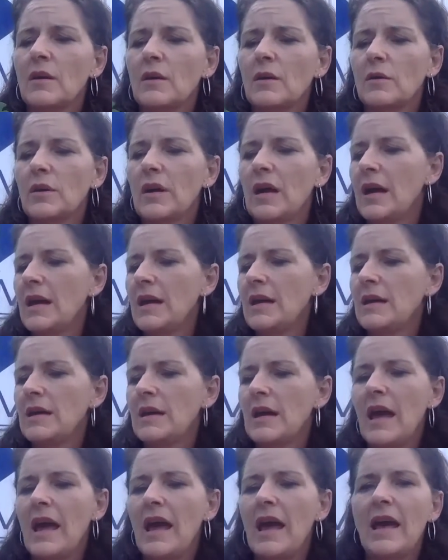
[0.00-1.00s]
Okay,
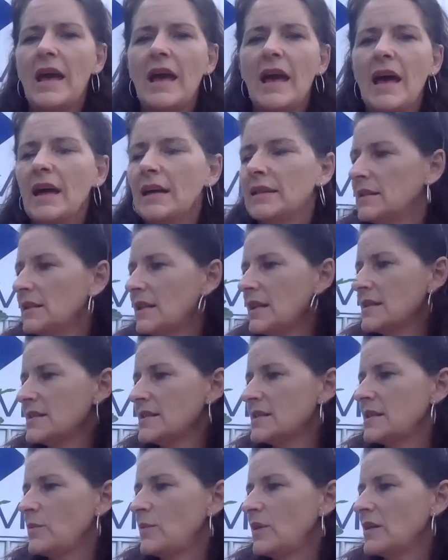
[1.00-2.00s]
and
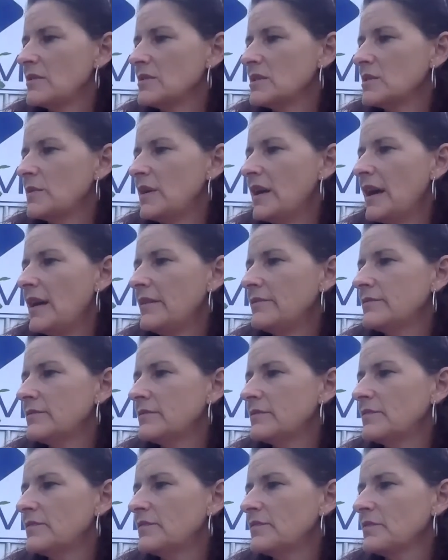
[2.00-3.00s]
let's see, what else do we have?
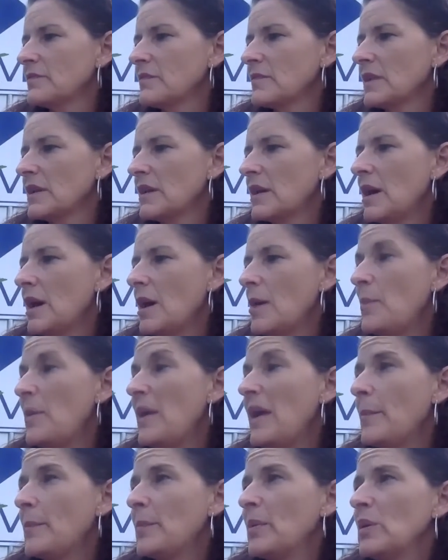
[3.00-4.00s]
A
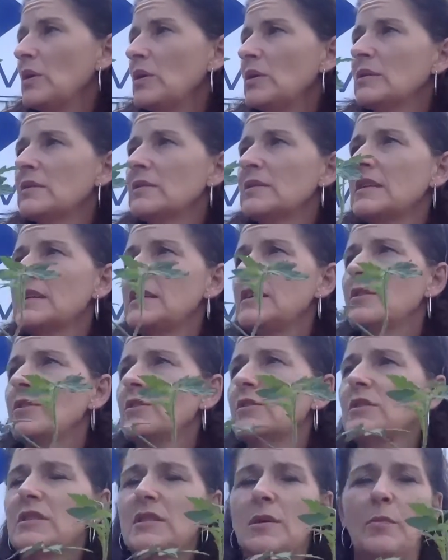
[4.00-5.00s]
pepper.
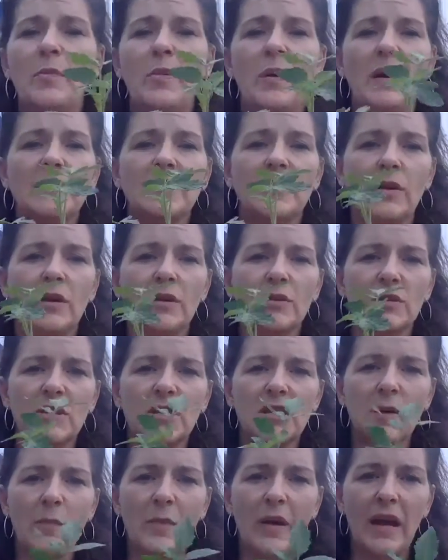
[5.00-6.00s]
Here's a
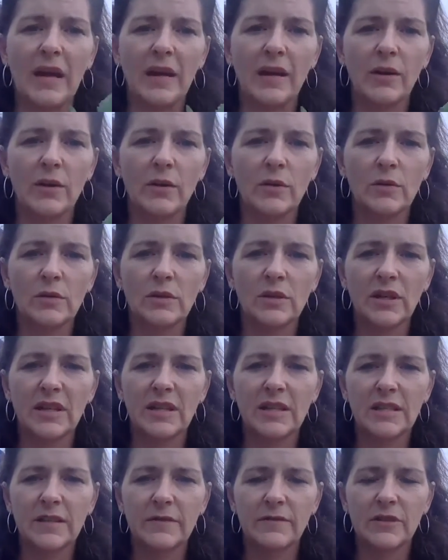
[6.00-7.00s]
tomato. Look at
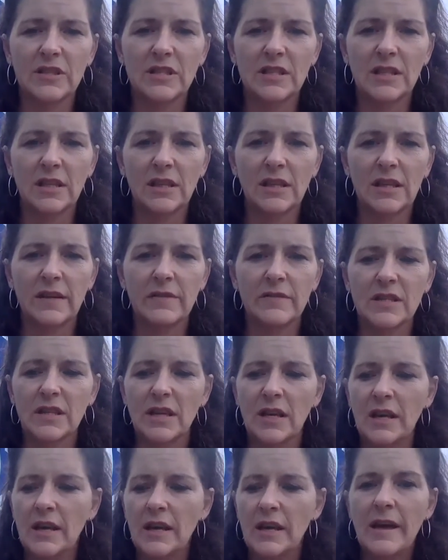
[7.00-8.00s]
the difference in the leaves.
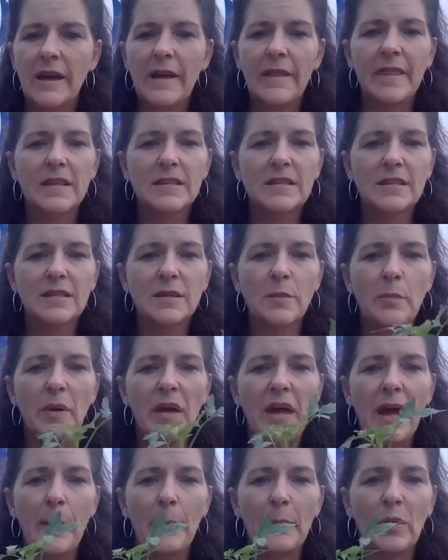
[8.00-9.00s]
This is a
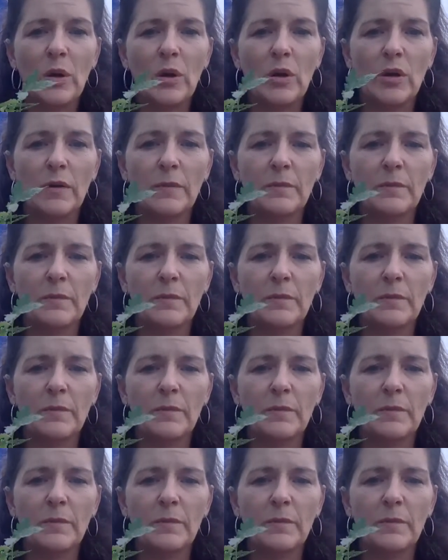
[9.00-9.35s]
pepper.